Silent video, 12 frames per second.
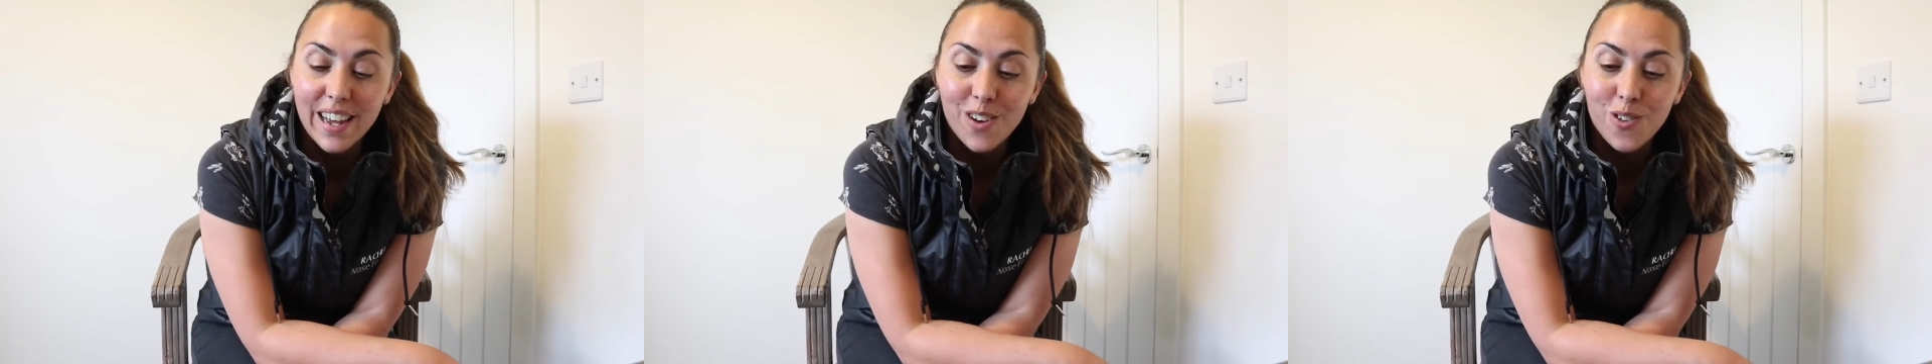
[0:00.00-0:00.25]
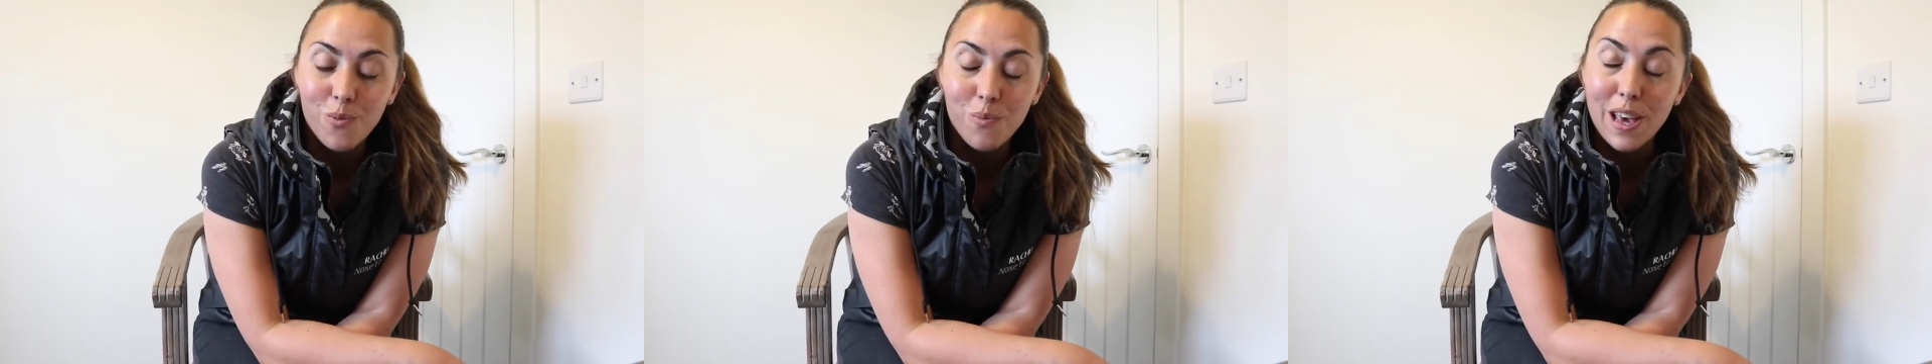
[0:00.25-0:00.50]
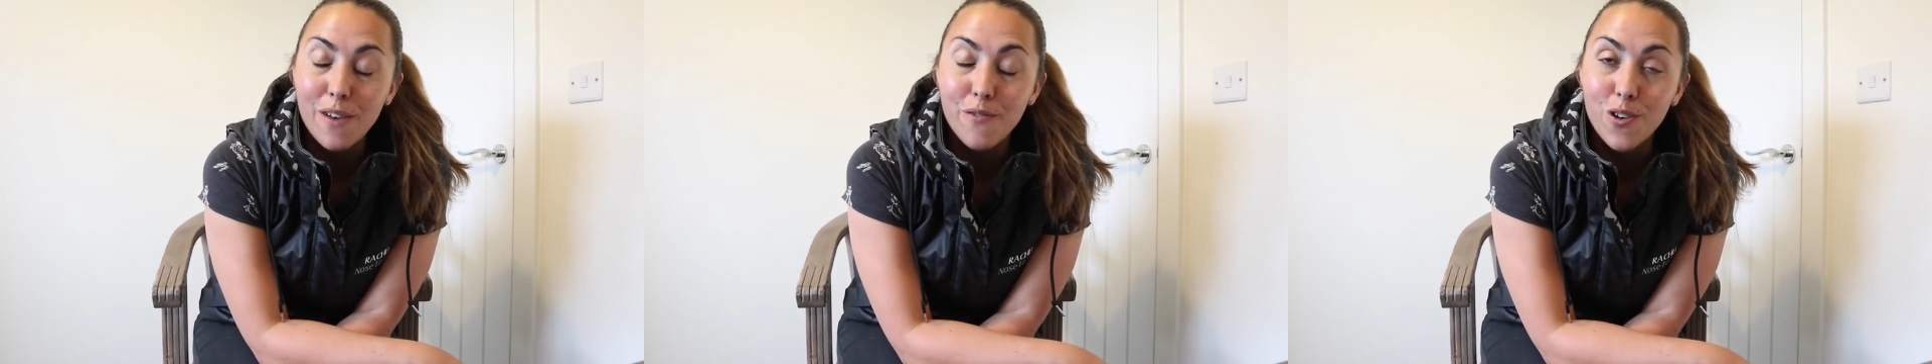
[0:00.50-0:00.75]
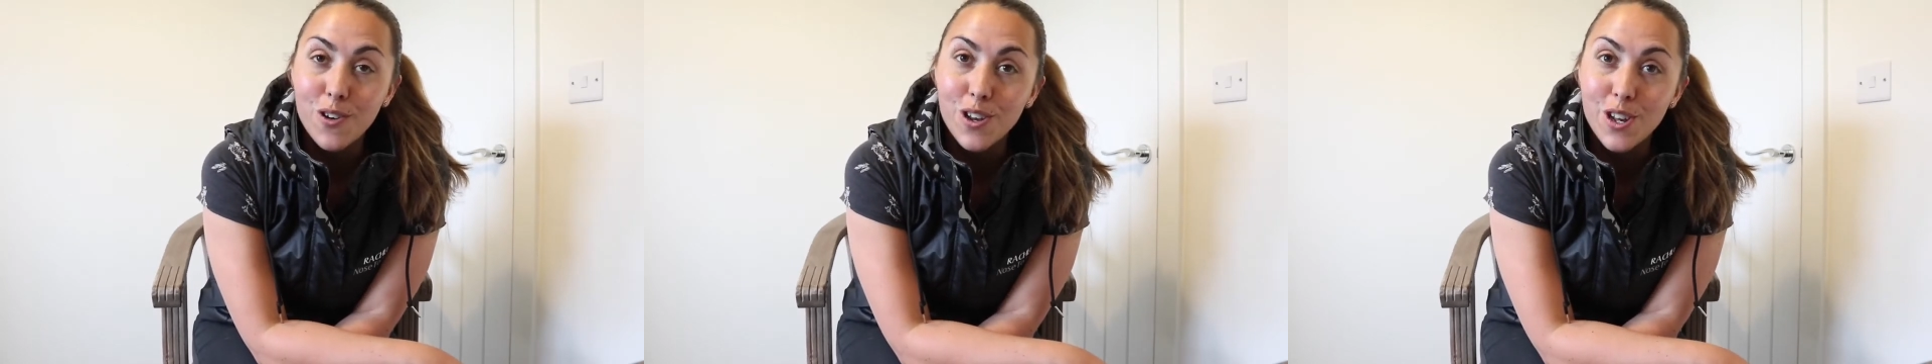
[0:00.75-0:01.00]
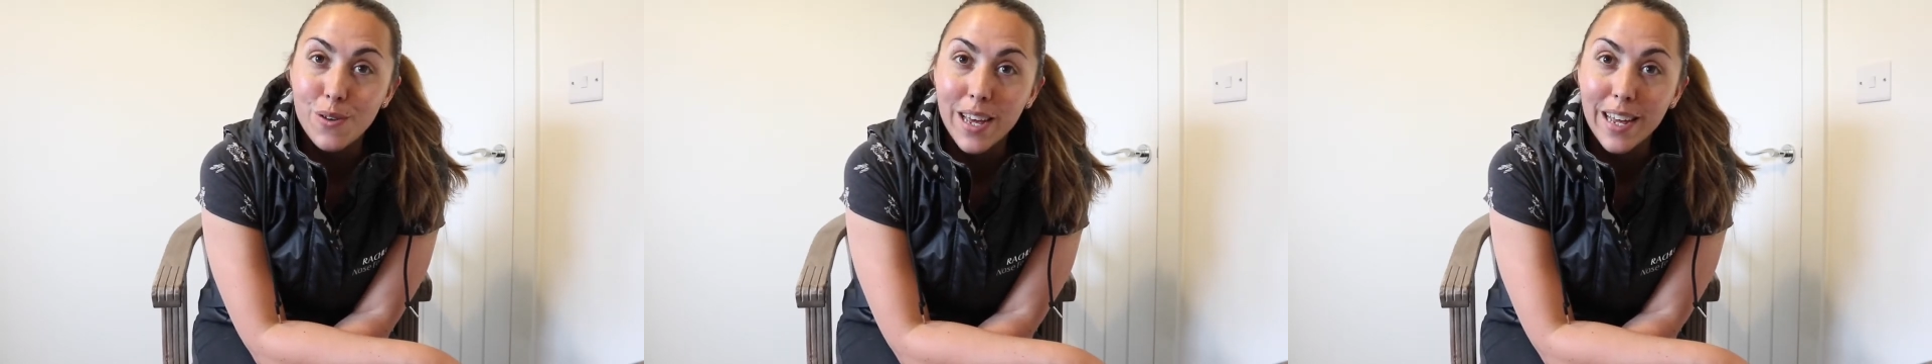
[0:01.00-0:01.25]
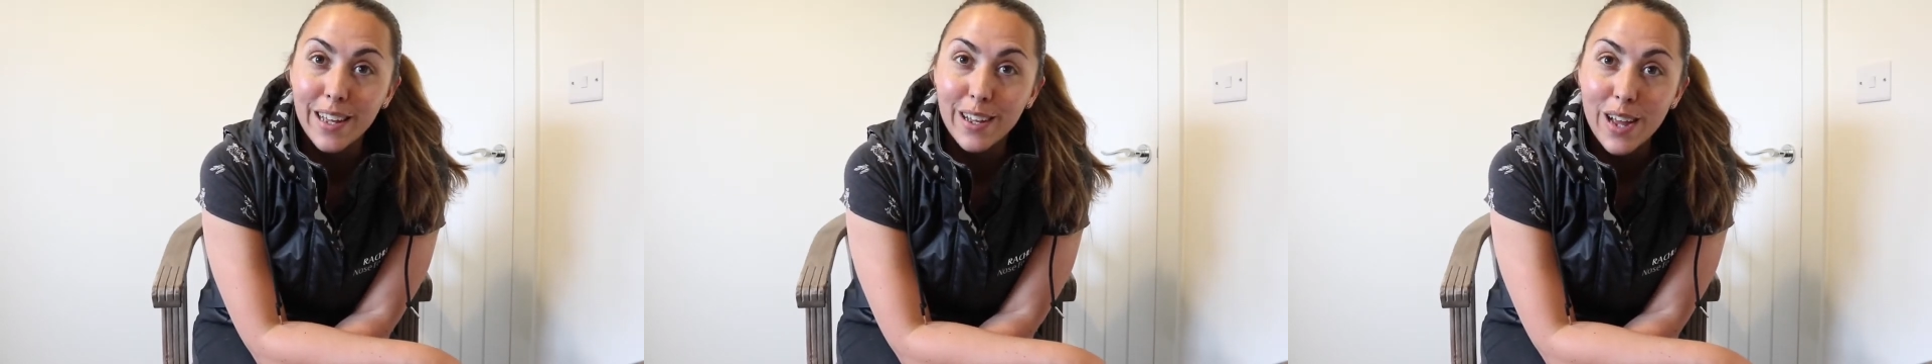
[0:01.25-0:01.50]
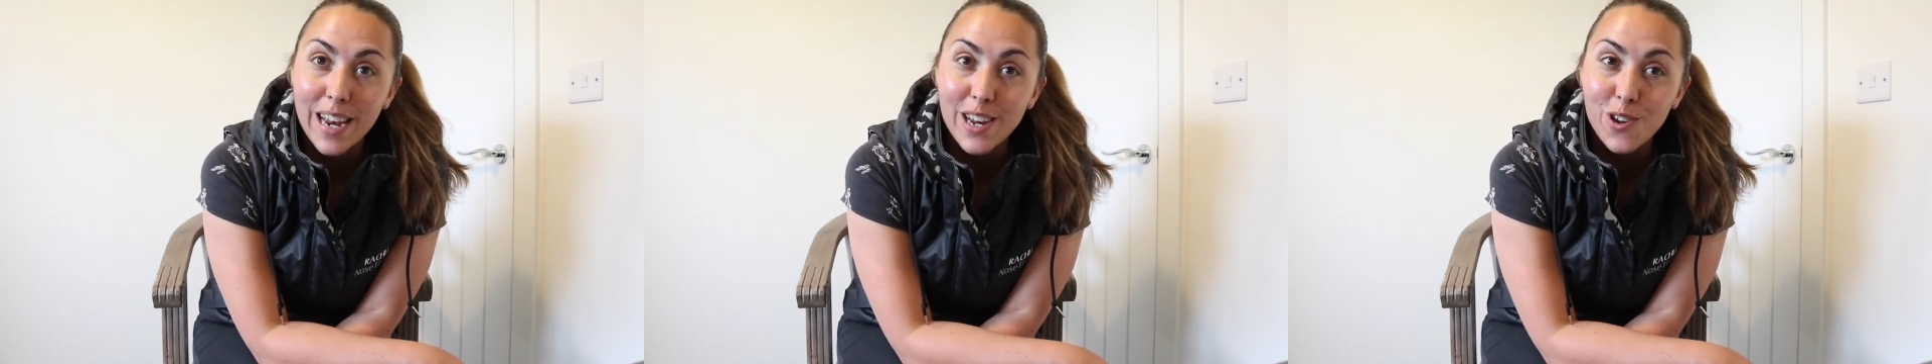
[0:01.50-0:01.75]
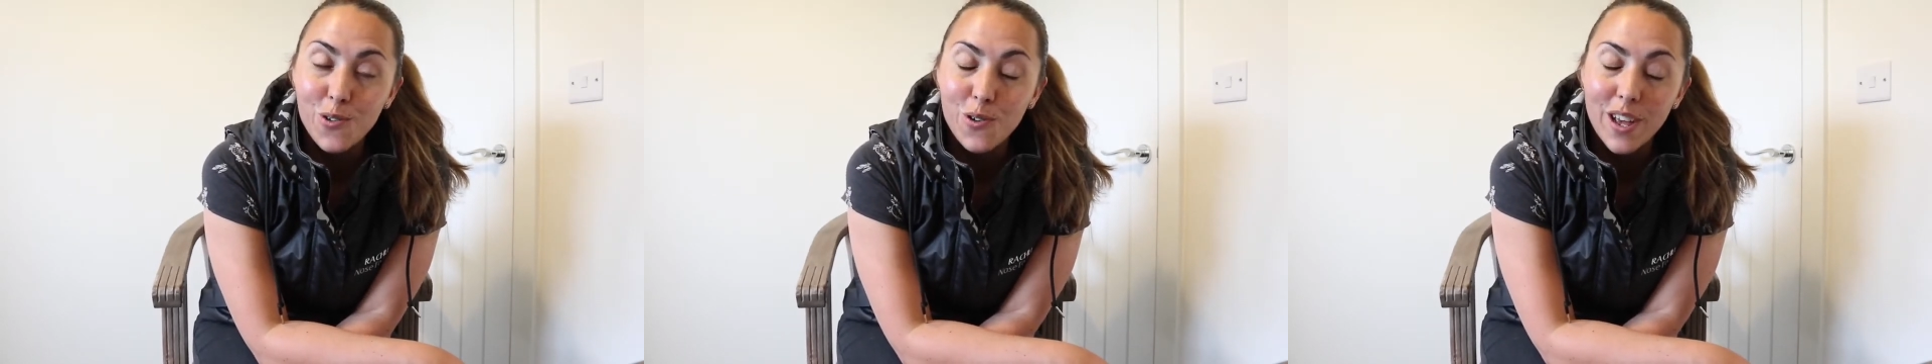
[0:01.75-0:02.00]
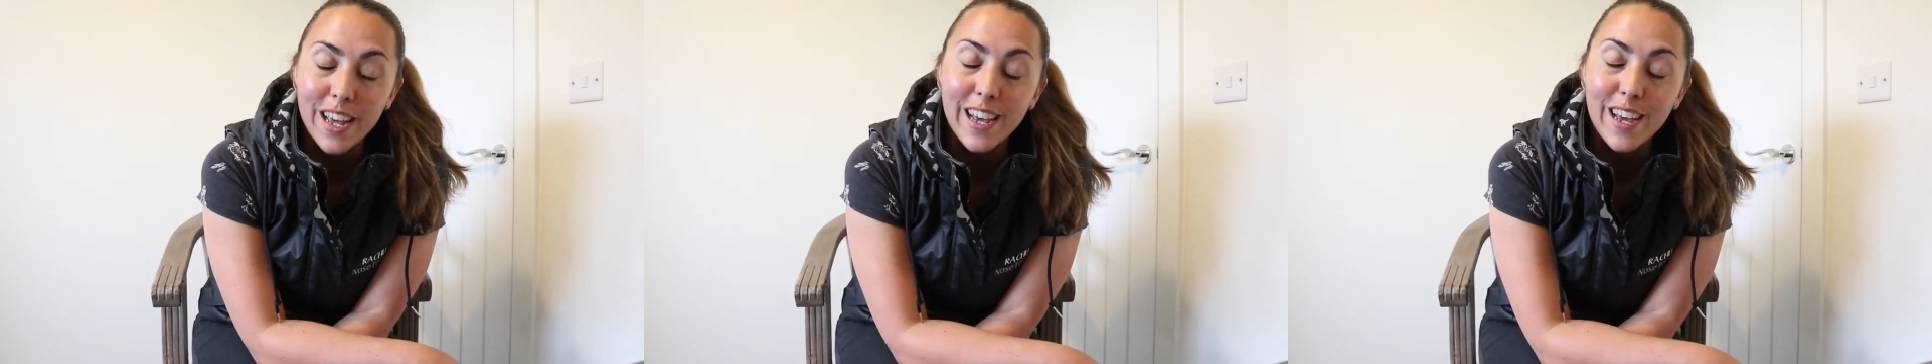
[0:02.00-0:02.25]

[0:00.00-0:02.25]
I normally avoid doing any talking